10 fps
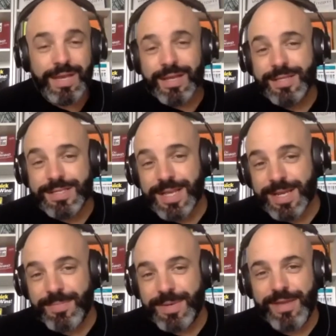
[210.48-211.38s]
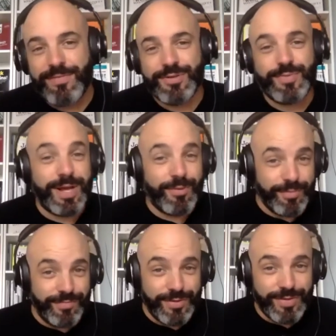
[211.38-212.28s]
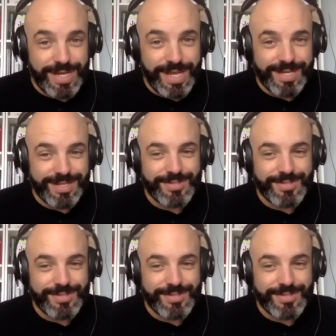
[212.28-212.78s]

The second behavior is we got to review the data.